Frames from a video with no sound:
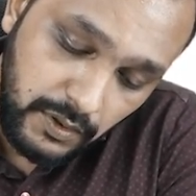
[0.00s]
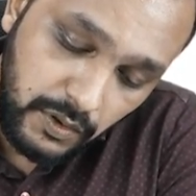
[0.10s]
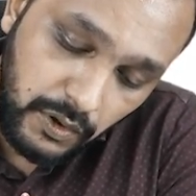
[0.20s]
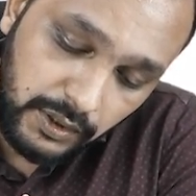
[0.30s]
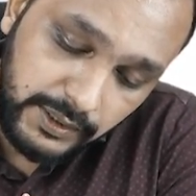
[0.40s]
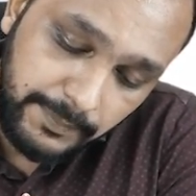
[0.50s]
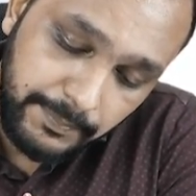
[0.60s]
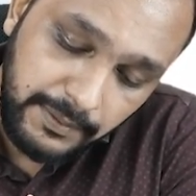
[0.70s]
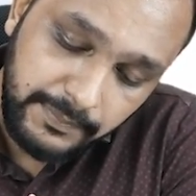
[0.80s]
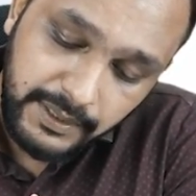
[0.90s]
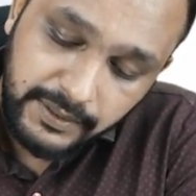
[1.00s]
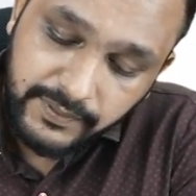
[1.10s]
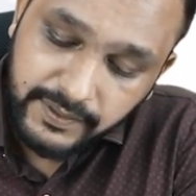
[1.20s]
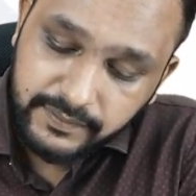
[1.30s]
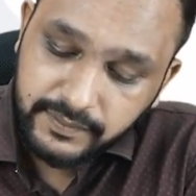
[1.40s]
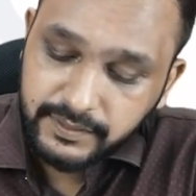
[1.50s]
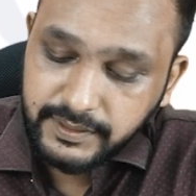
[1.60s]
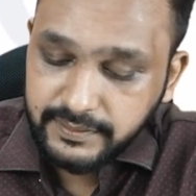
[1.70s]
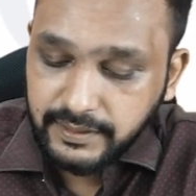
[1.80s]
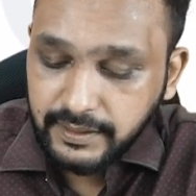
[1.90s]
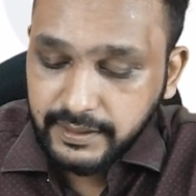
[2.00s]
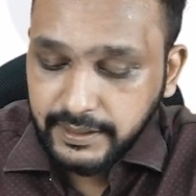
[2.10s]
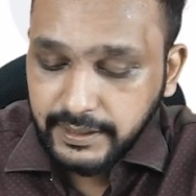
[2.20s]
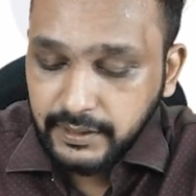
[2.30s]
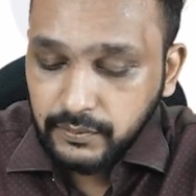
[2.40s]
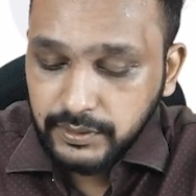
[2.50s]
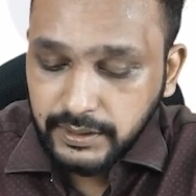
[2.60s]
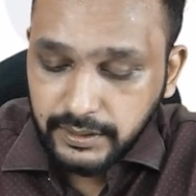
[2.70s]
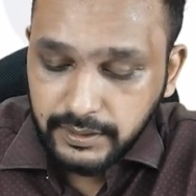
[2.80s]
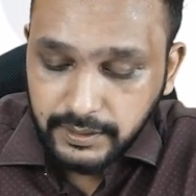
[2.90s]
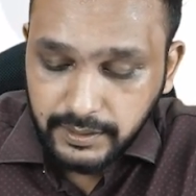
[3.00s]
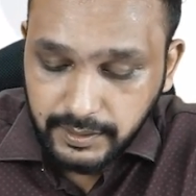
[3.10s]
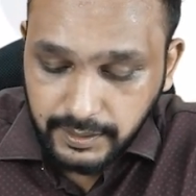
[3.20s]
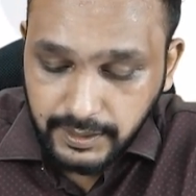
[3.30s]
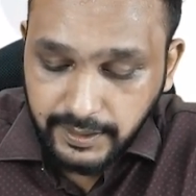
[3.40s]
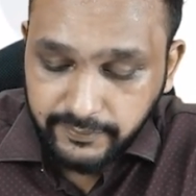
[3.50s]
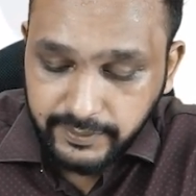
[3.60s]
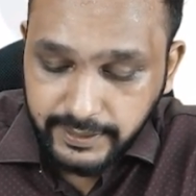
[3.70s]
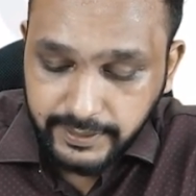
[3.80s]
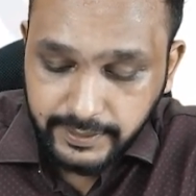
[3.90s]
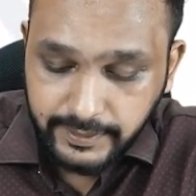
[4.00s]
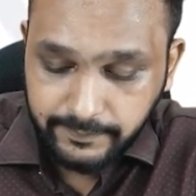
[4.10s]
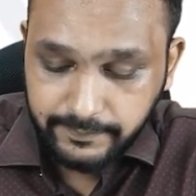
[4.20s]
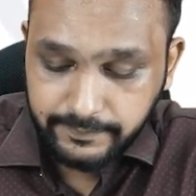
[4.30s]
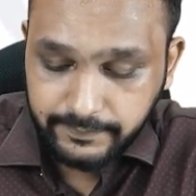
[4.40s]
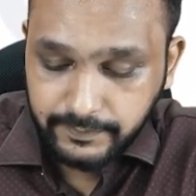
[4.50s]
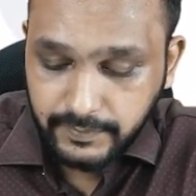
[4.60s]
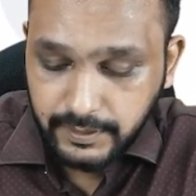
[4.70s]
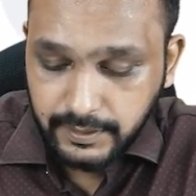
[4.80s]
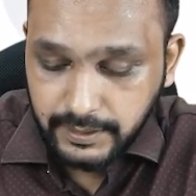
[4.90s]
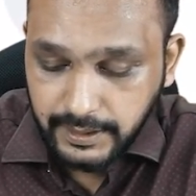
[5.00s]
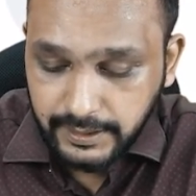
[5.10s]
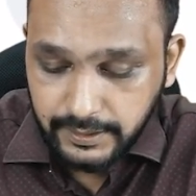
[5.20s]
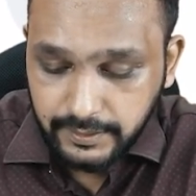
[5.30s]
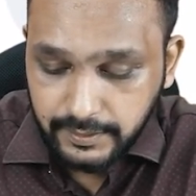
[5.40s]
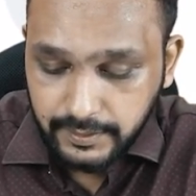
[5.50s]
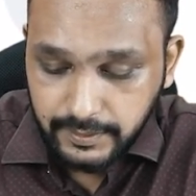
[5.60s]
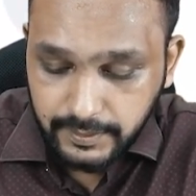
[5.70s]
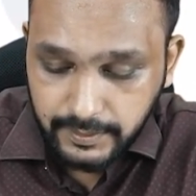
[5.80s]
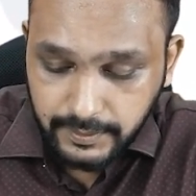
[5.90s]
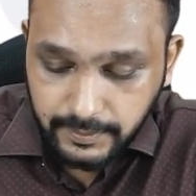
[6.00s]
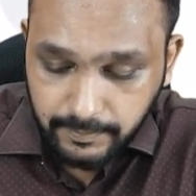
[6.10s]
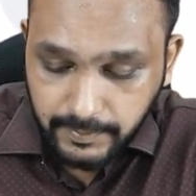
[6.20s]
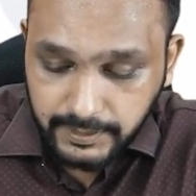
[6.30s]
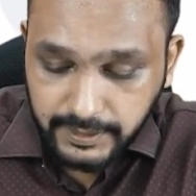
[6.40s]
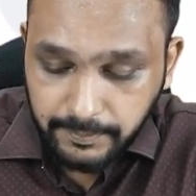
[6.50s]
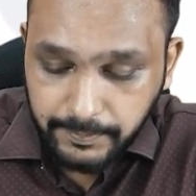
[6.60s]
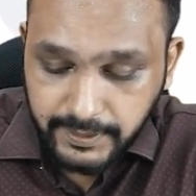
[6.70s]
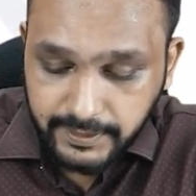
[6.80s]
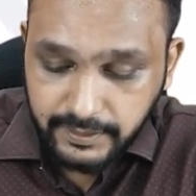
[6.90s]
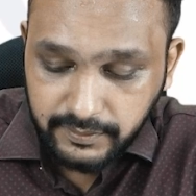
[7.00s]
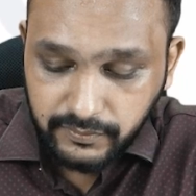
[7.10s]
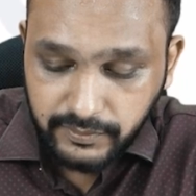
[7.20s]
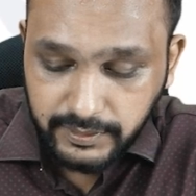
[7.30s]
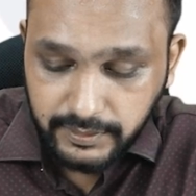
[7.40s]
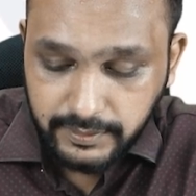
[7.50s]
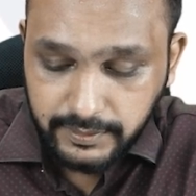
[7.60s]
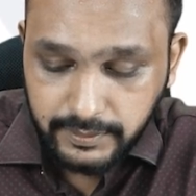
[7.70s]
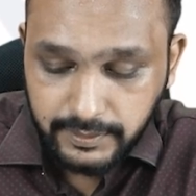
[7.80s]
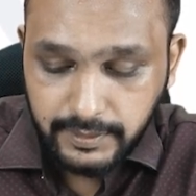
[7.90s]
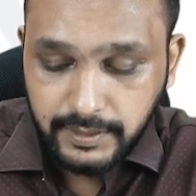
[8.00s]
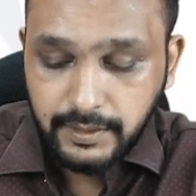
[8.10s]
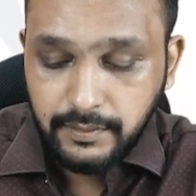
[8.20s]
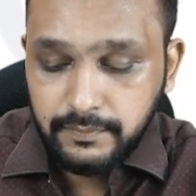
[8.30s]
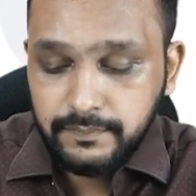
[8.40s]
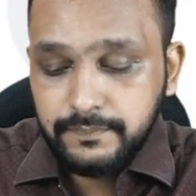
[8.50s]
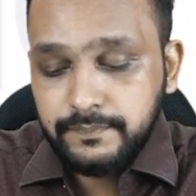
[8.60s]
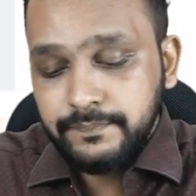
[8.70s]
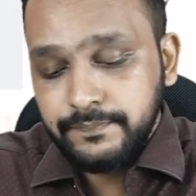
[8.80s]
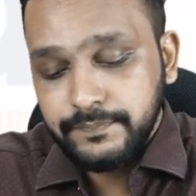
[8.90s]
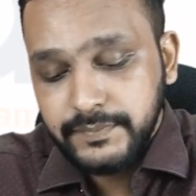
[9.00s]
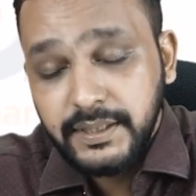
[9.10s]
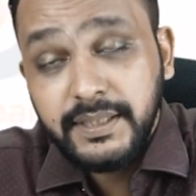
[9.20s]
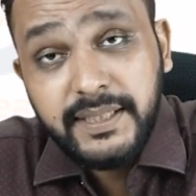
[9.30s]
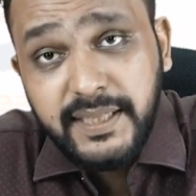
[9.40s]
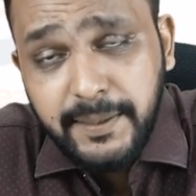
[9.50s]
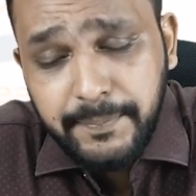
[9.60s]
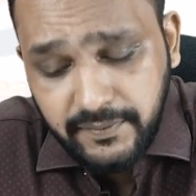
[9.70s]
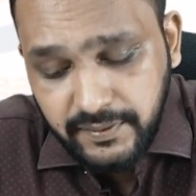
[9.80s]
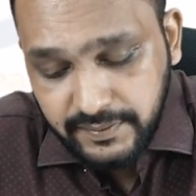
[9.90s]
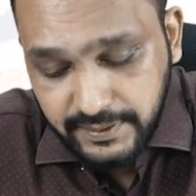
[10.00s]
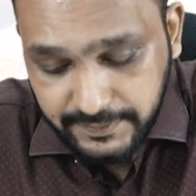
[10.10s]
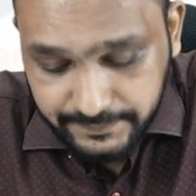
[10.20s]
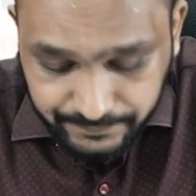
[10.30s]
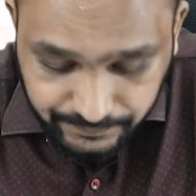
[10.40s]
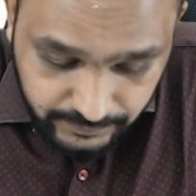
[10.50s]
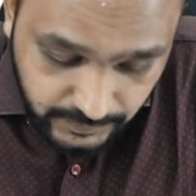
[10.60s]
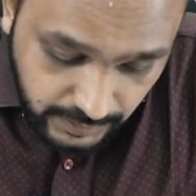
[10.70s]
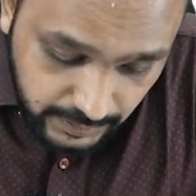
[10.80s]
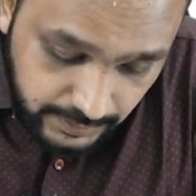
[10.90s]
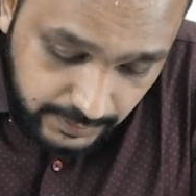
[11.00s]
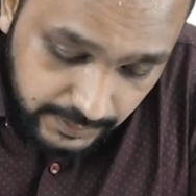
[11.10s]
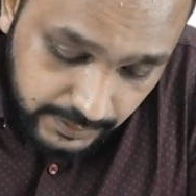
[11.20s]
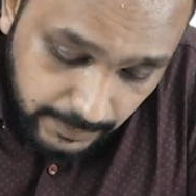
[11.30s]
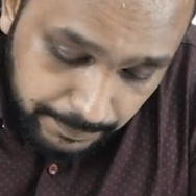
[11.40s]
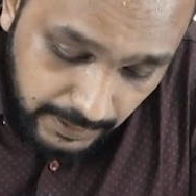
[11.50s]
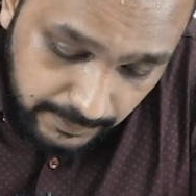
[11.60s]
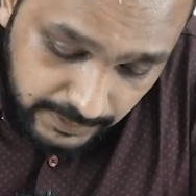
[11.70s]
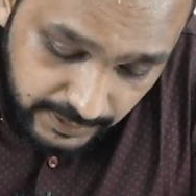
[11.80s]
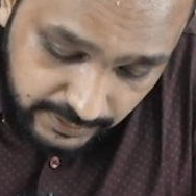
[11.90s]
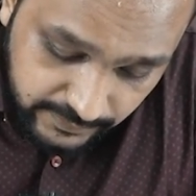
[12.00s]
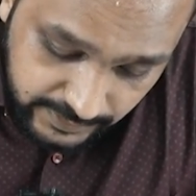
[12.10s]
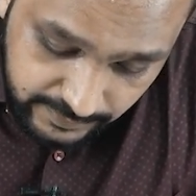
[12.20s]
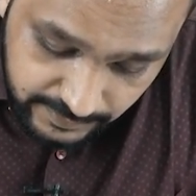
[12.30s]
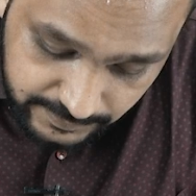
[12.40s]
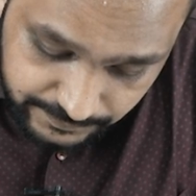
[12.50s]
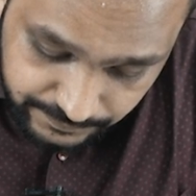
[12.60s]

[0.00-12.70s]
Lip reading: All the pulmonary veins, these are draining into the left atrium, right? But in patients with DAPVC, the pulmonary veins,